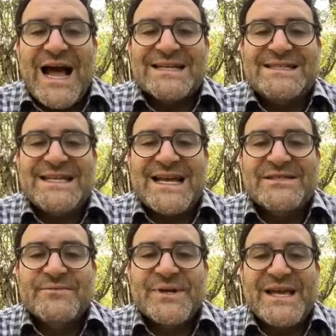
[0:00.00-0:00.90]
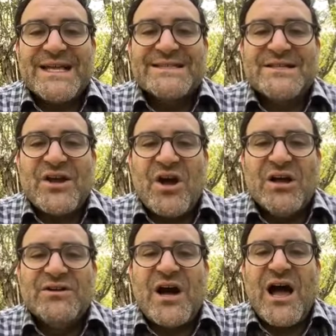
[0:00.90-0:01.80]
I send him against an
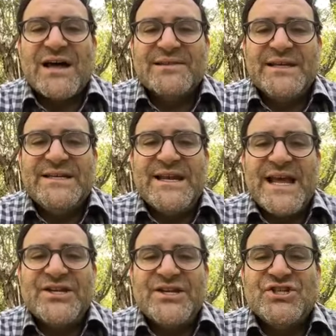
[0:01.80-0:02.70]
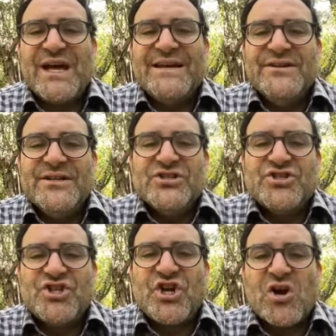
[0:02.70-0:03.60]
ungodly nation. I
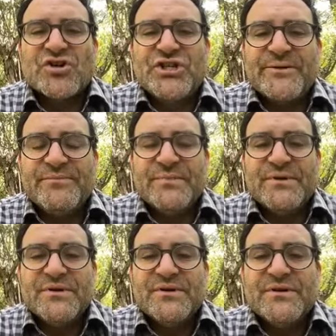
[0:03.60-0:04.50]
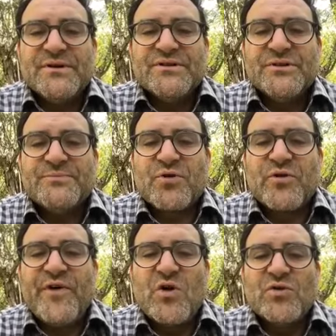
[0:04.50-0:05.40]
charge him to
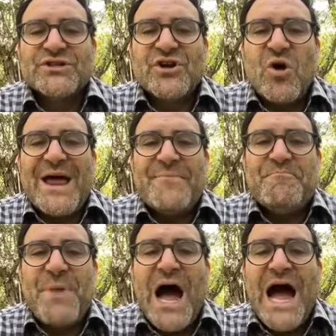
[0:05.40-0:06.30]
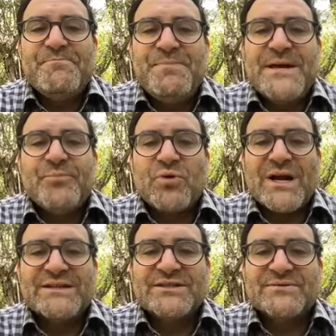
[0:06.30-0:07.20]
provoke, to go at my people,
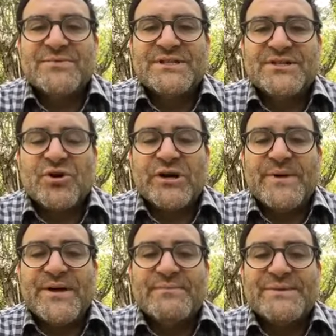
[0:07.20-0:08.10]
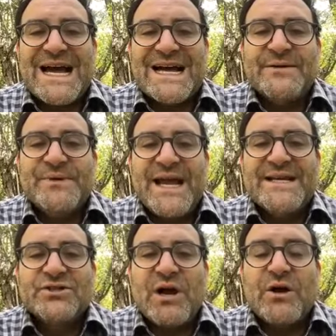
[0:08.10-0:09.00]
right? Because this is talking about them attacking
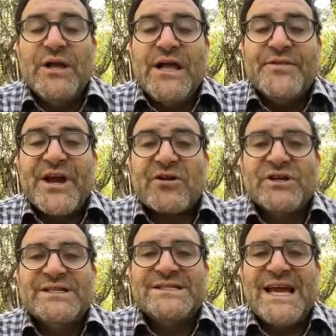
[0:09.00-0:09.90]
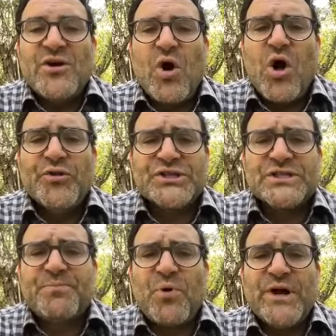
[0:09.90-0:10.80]
Bnei Yisrael. They're going to take all the
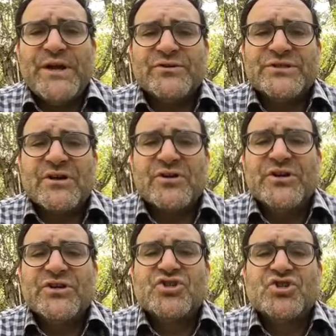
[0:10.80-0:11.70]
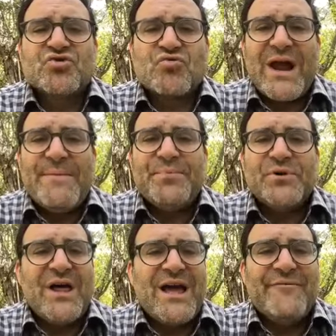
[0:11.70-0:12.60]
spoils. They're going to
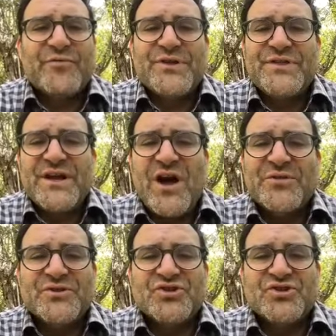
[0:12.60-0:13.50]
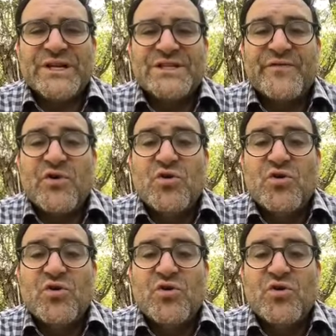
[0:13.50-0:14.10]
trample everything on the streets.